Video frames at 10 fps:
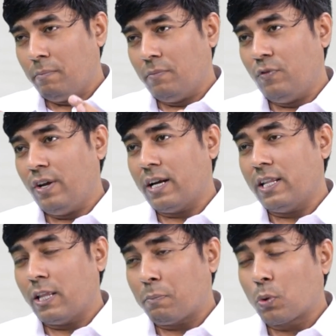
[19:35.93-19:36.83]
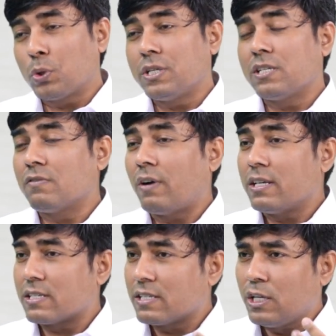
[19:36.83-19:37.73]
where the prognosis
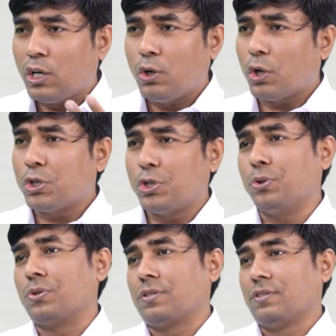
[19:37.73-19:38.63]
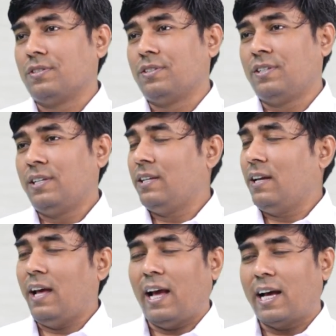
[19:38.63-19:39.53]
was not sure
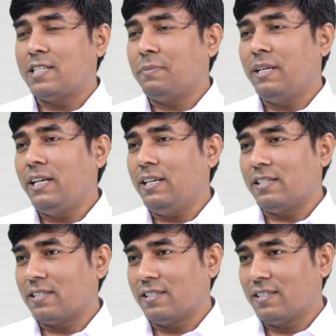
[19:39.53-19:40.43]
has been healed.